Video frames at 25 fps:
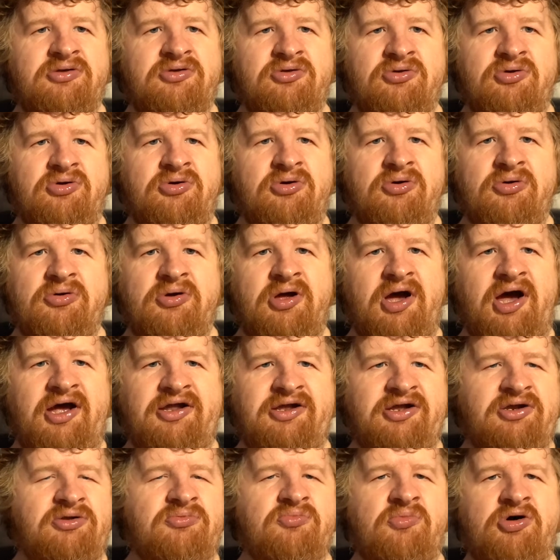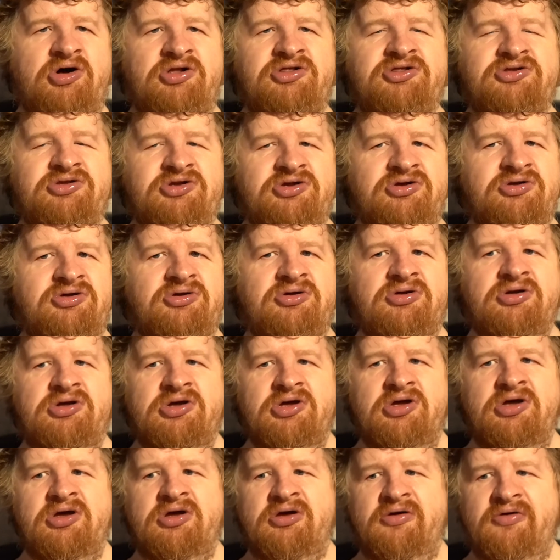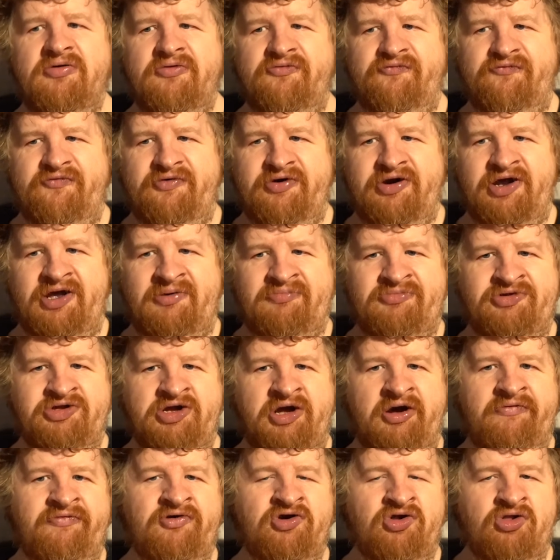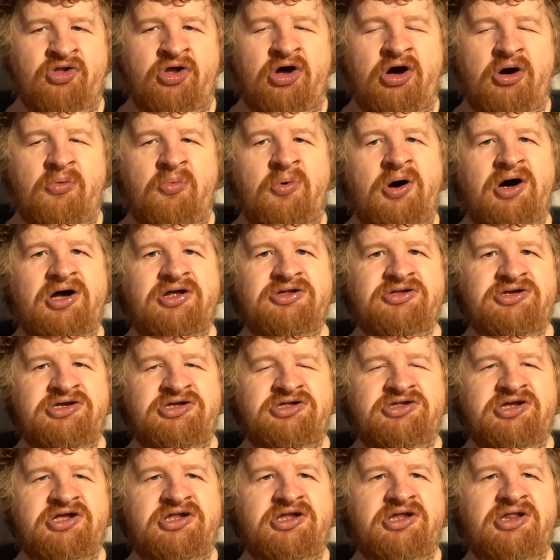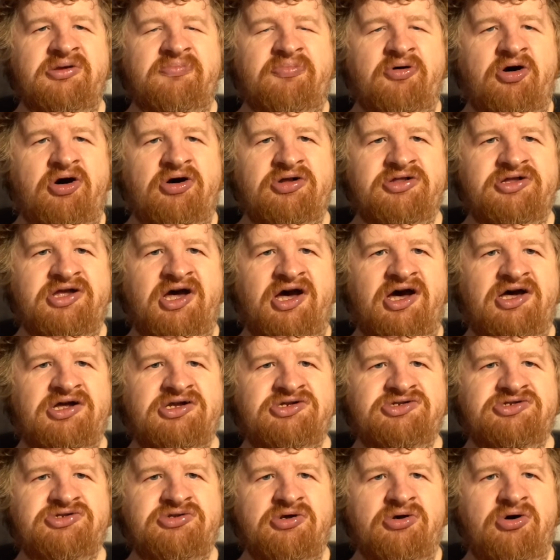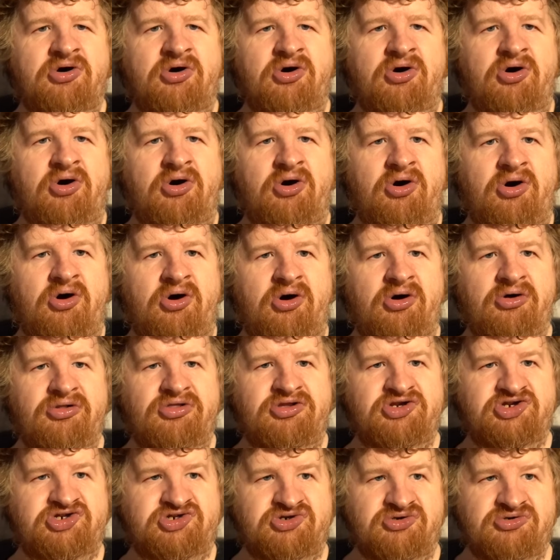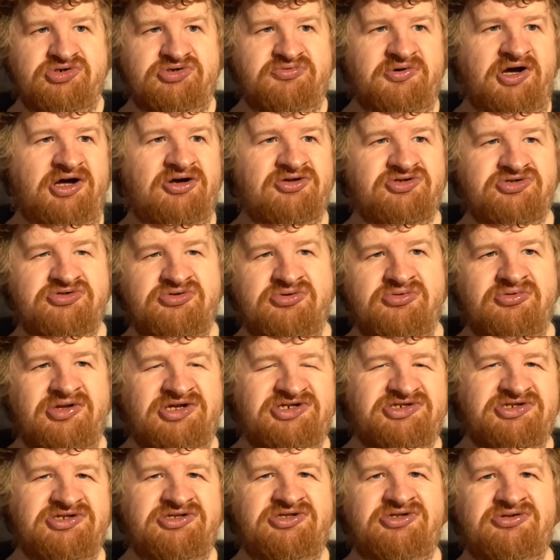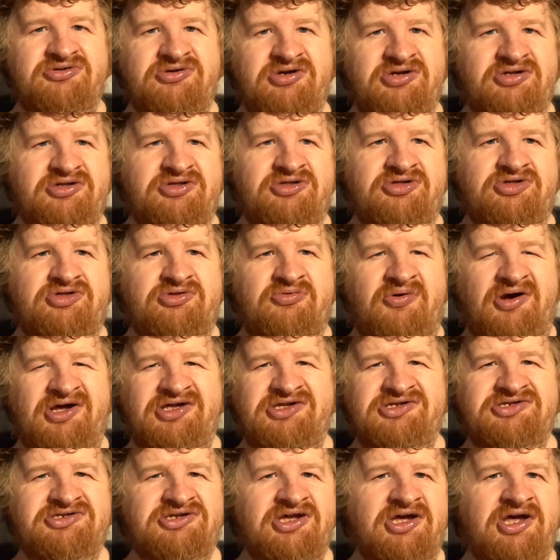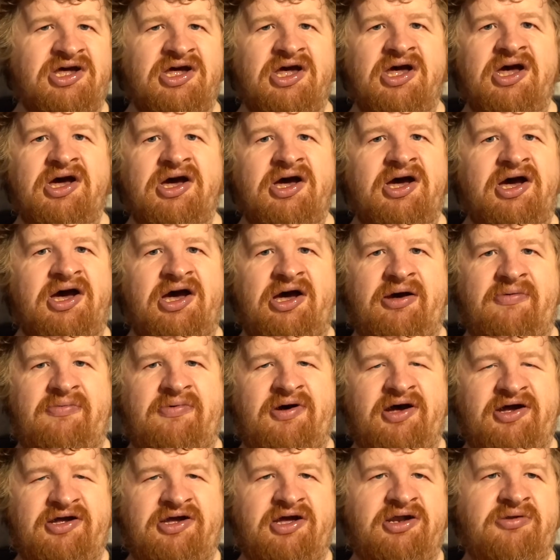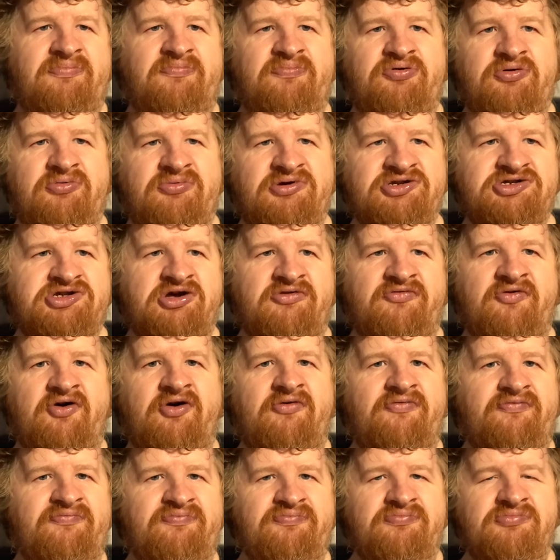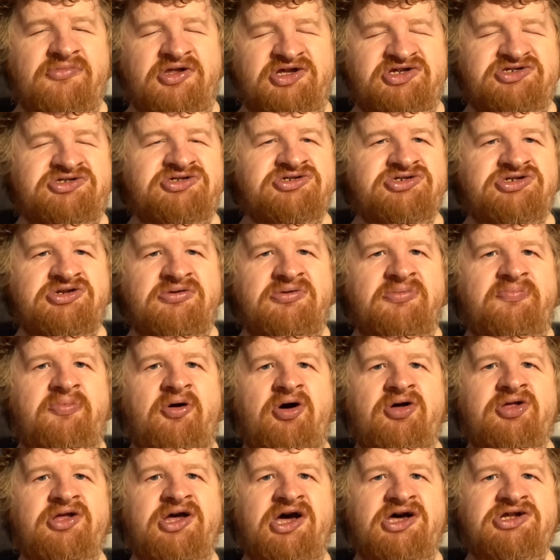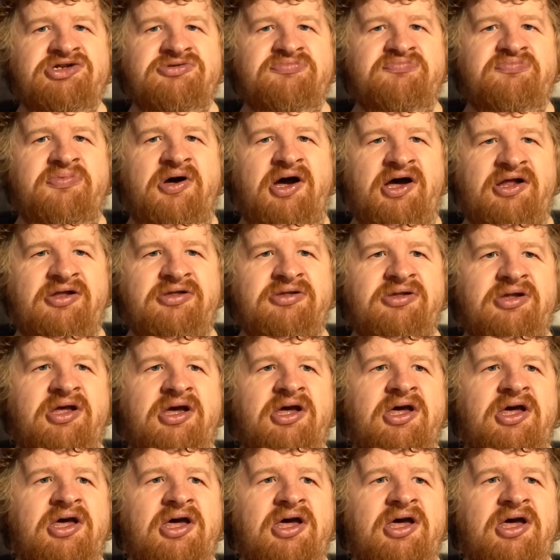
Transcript: you know I didn't want to for him to cover a lot of what he did in the podcast on the show as well. So listened to it twice. Um, I kind of put myself off listening to the podcast. And